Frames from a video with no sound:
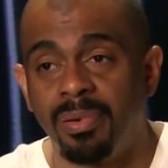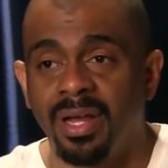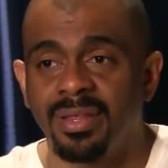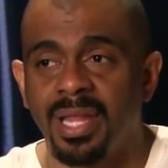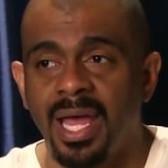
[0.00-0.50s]

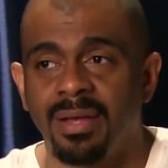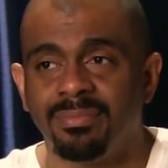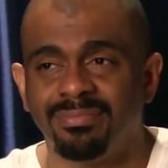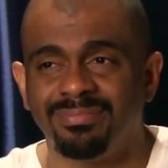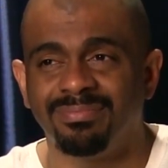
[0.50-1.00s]
But
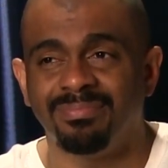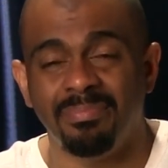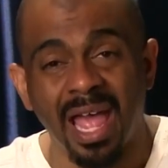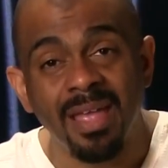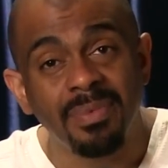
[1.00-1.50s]

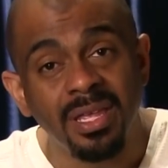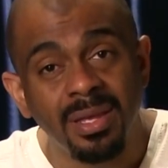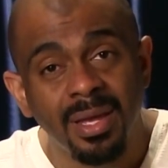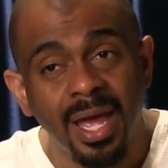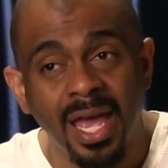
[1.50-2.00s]

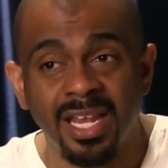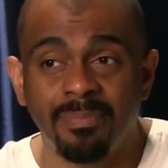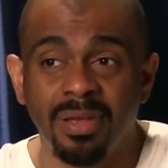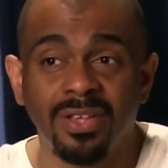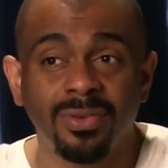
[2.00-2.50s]
maybe, and
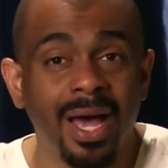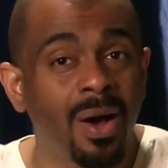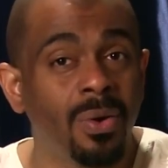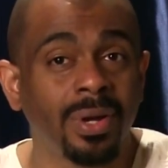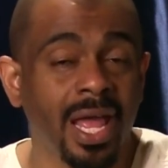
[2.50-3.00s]
it depends on
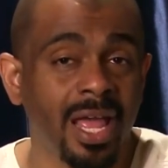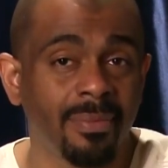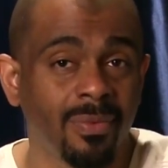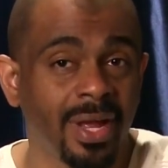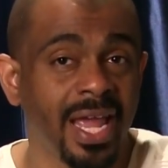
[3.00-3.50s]
how old I
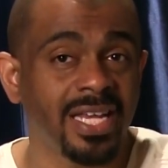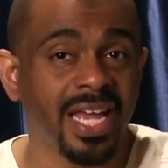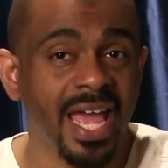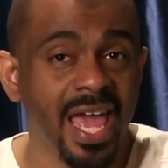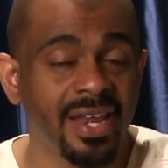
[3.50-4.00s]
am and what
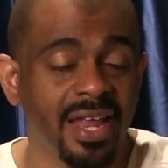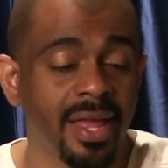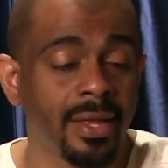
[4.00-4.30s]
age I had it